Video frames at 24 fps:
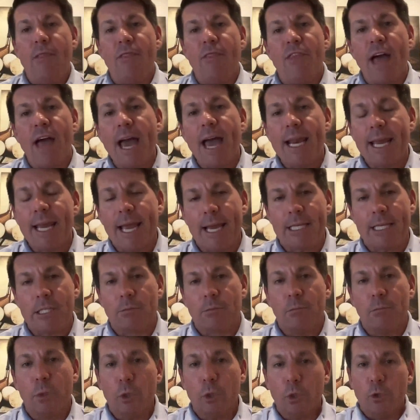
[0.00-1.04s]
And that
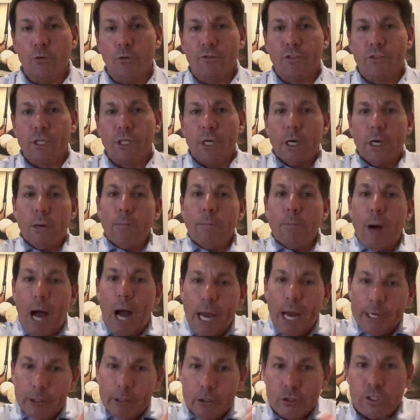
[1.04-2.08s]
has moved
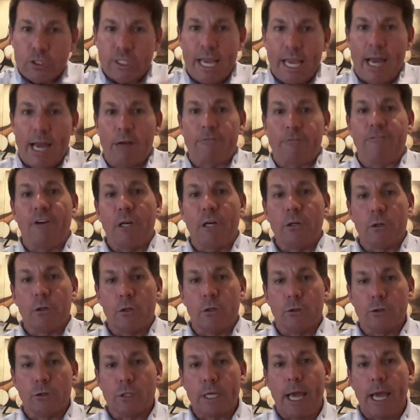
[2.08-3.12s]
buyers down
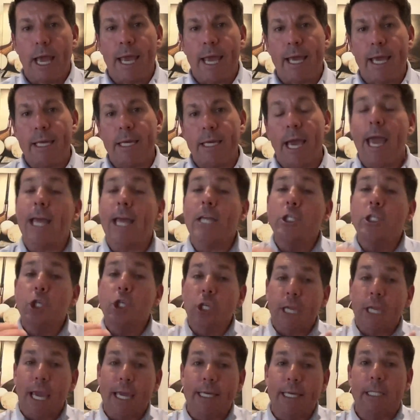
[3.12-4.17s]
funnels and
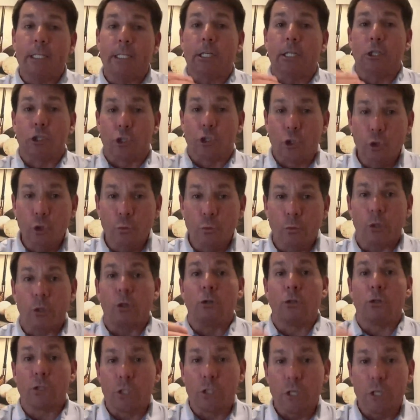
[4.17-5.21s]
educated
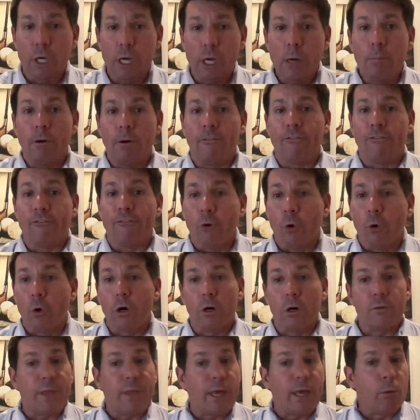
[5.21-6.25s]
consumers
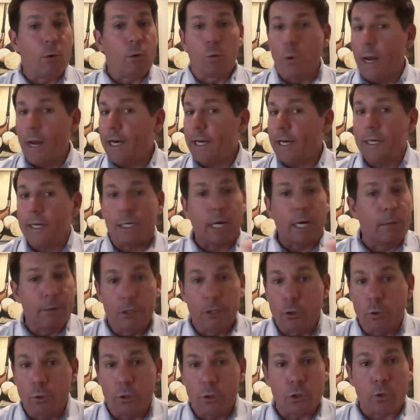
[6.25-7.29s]
before they were ready to
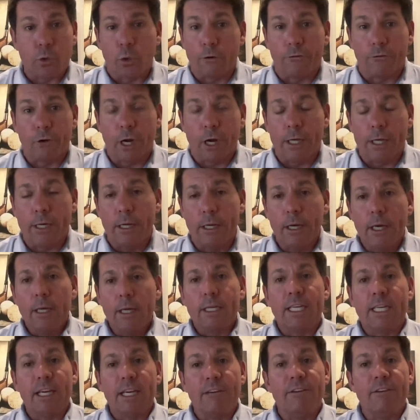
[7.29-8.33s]
come into a storefront,
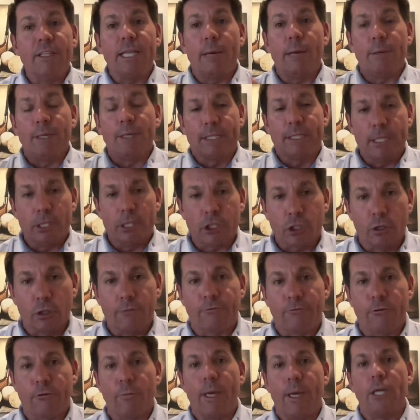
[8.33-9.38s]
giving them
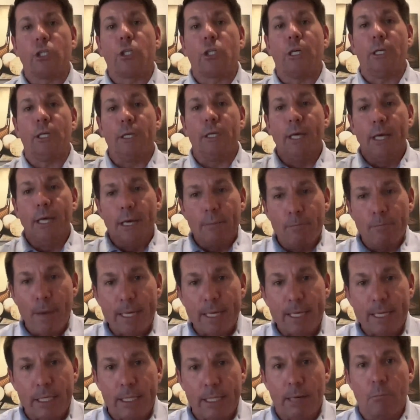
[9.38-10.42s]
additional information,
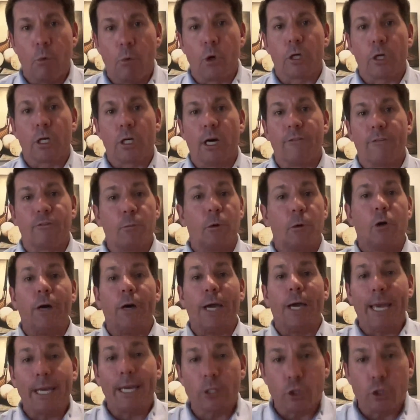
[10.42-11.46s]
making them more comfortable,